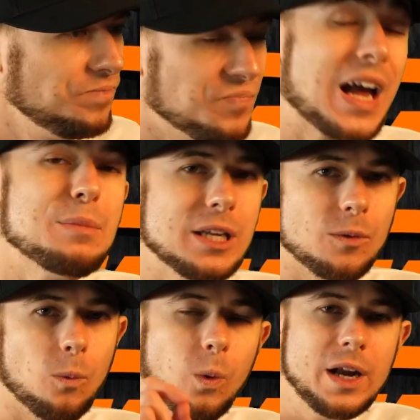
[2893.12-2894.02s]
I mean,
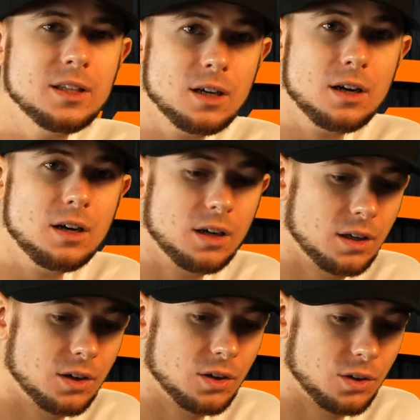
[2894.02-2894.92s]
winter
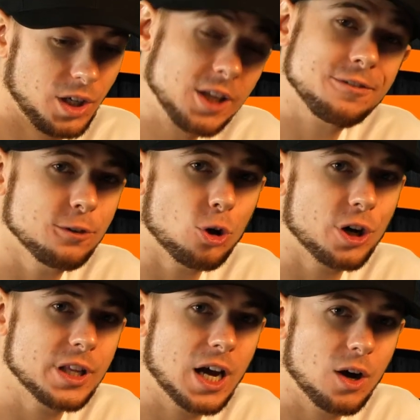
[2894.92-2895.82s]
in
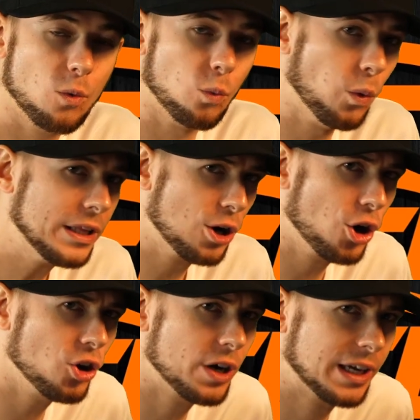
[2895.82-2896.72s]
Florida with
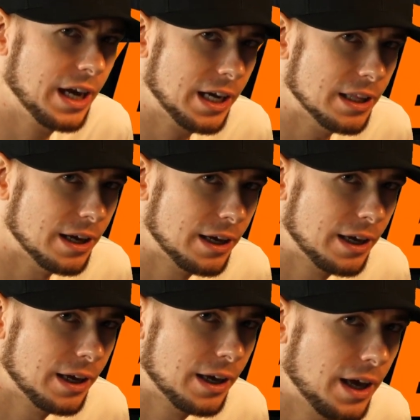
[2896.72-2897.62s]
hurricane
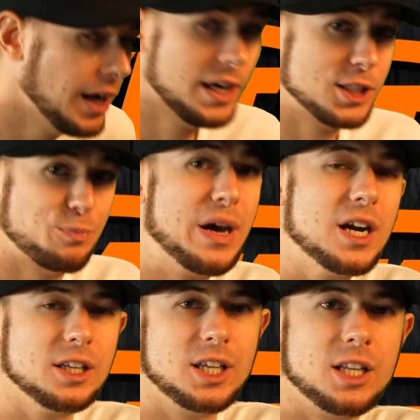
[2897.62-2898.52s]
is
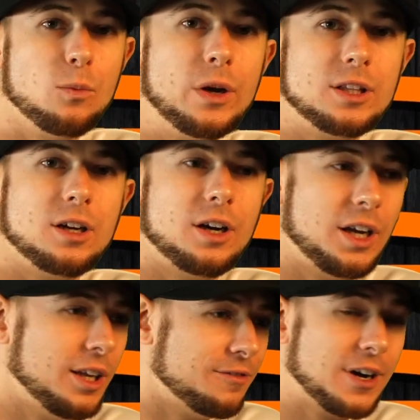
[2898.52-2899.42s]
better than a winter
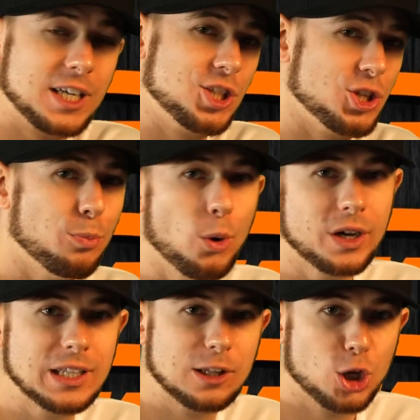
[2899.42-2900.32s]
in fucking
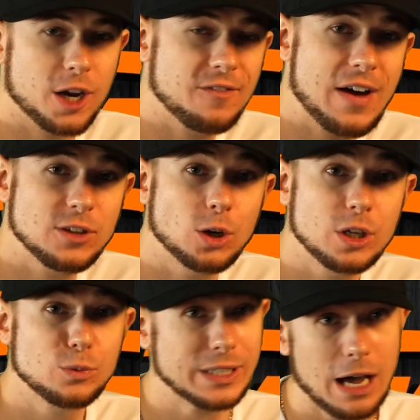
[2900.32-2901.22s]
Sheboygan at 35
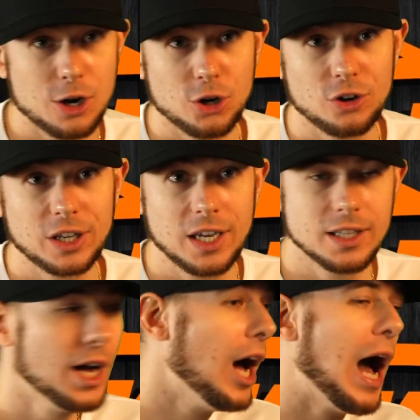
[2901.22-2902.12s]
degrees without a hurricane.
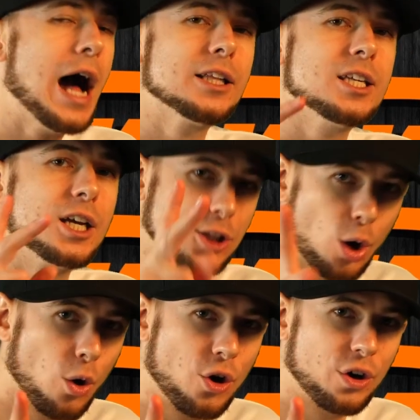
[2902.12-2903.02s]
I'll take
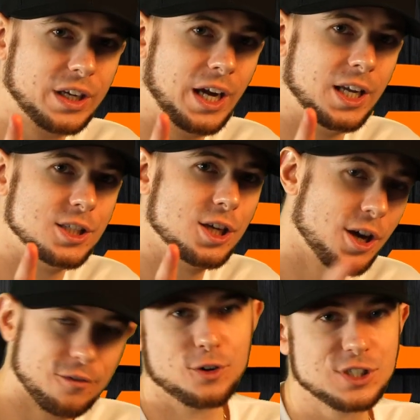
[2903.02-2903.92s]
2 hurricanes
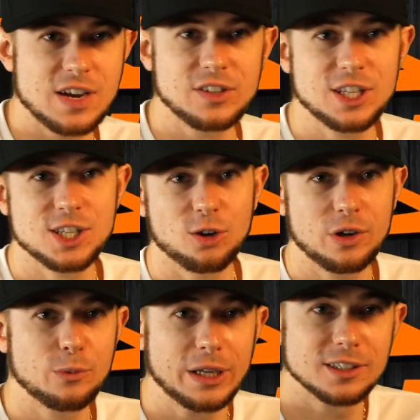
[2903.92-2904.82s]
for
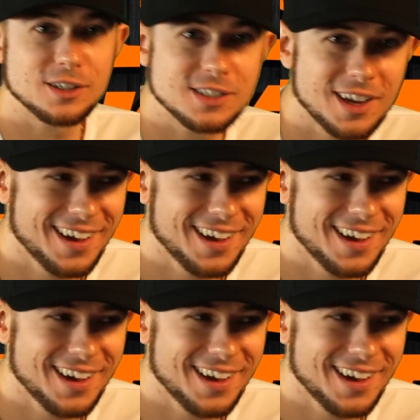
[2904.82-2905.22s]
70-degree winters.